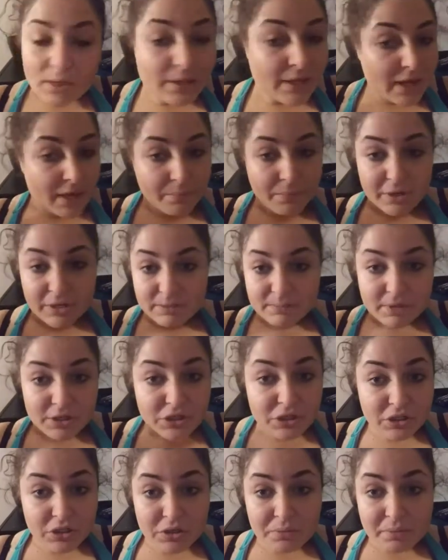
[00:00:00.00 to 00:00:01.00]
They can put as
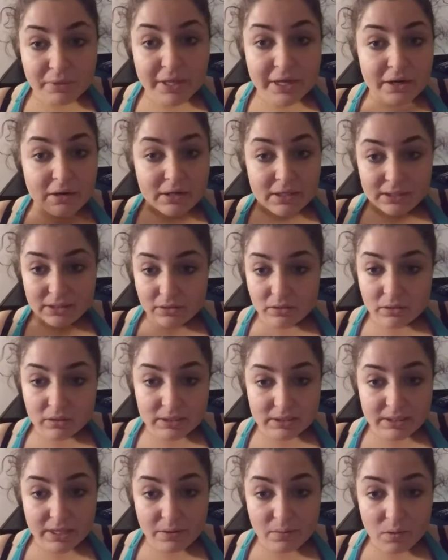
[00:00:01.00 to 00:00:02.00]
much on your plate or as little
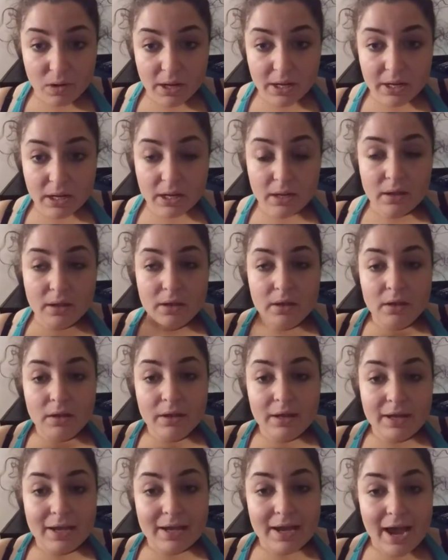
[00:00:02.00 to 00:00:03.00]
as they want.
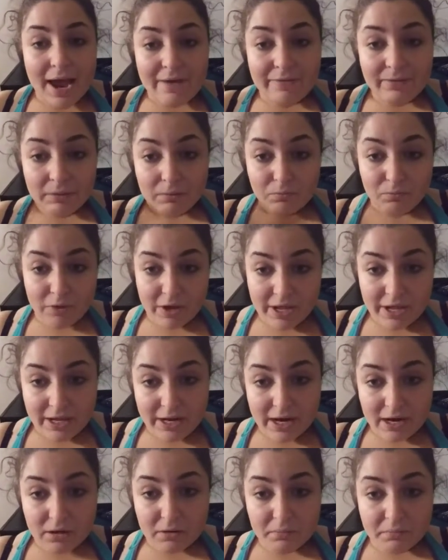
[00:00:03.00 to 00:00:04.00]
Have them weigh
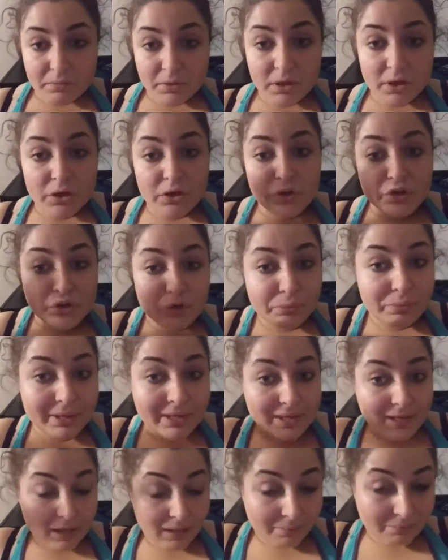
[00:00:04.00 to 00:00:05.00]
it out. You
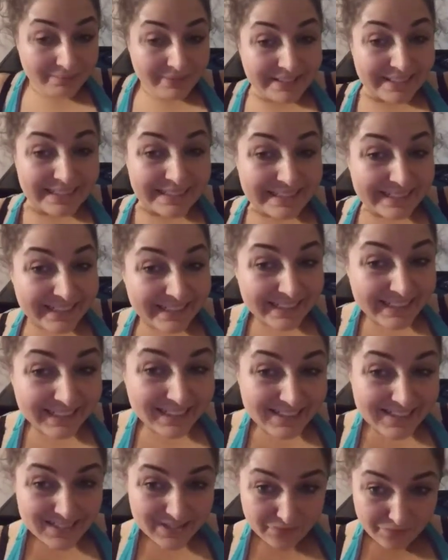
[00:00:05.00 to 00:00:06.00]
be in a
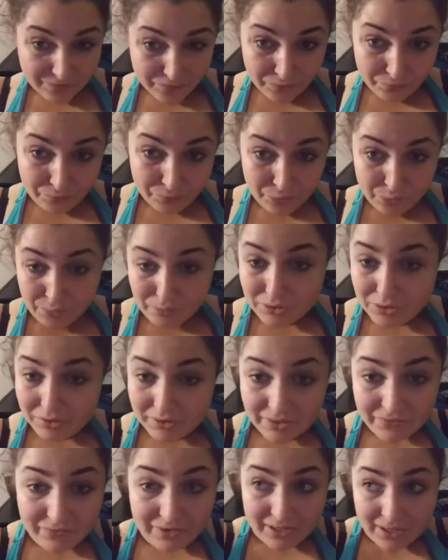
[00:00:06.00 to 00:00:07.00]
completely different room.
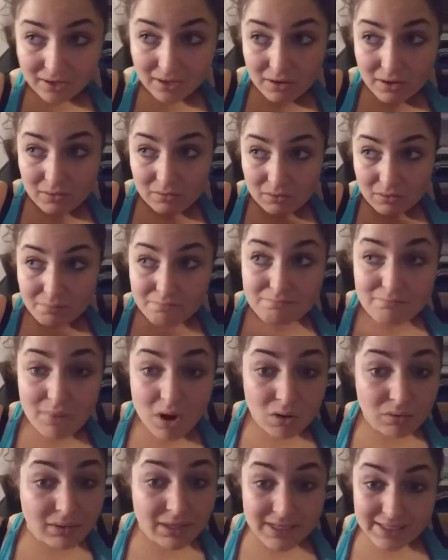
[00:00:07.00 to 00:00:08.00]
Don't even
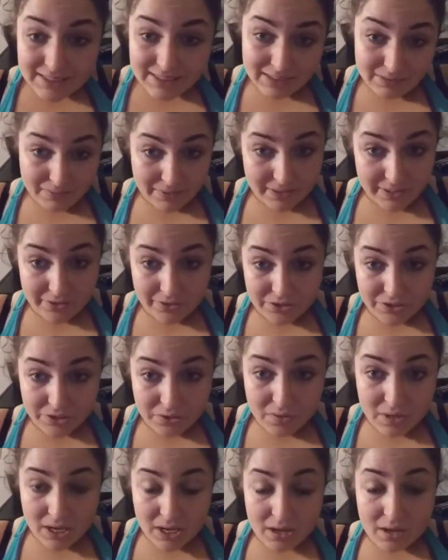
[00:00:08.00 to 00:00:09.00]
remotely see what they're
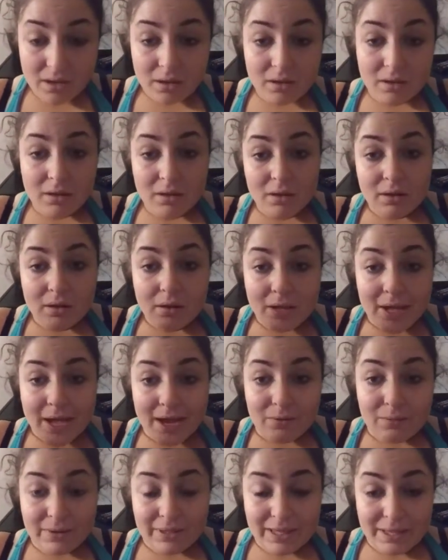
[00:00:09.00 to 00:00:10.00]
doing.
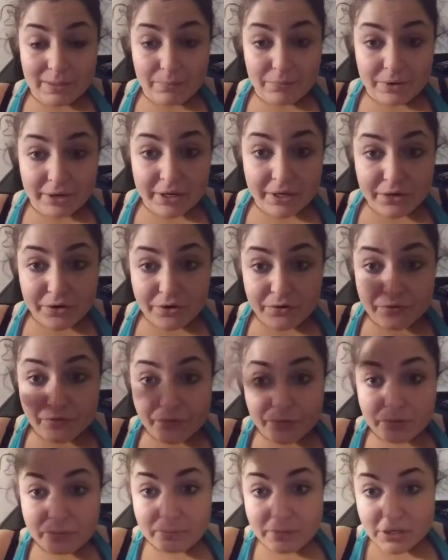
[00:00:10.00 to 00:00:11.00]
When they bring in your
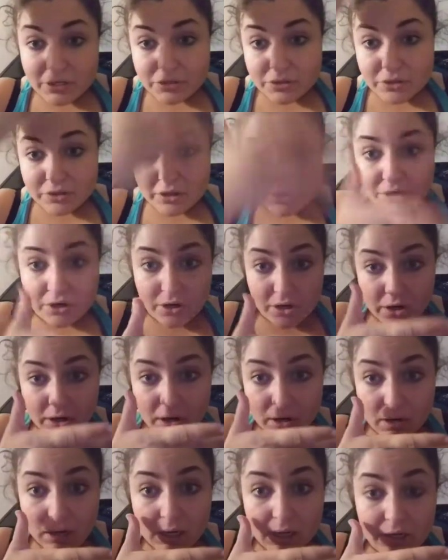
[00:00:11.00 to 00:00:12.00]
food, make sure that
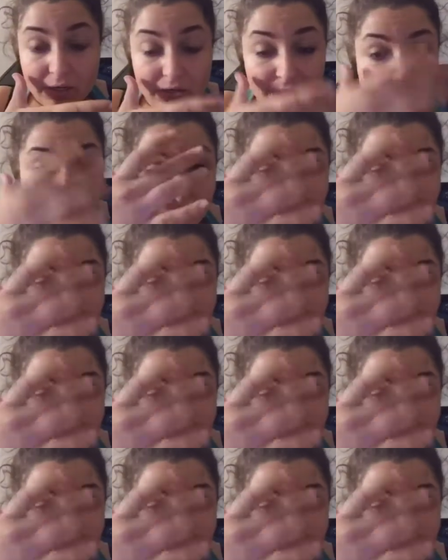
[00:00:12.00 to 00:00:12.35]
you're either